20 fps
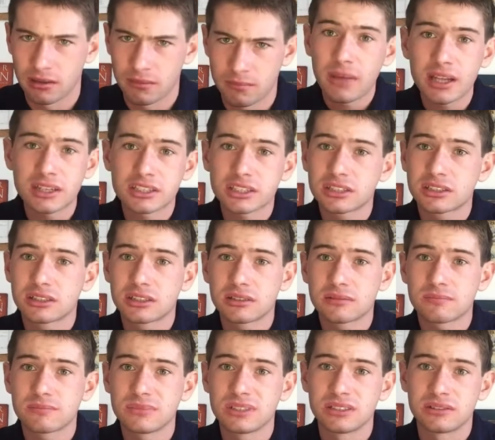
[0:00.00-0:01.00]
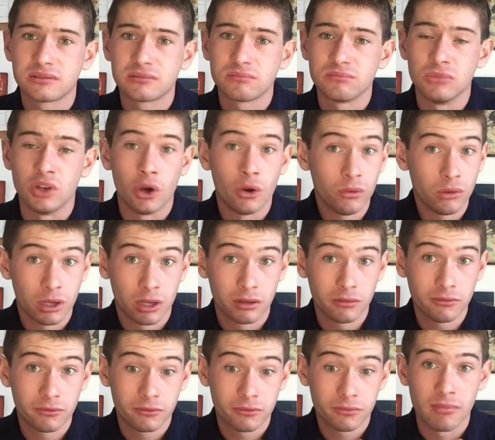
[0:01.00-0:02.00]
Magic is known
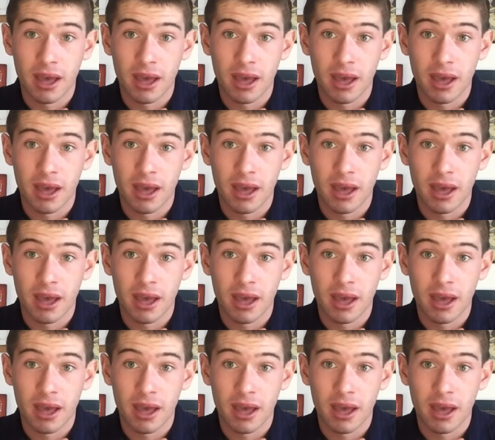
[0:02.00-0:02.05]
of.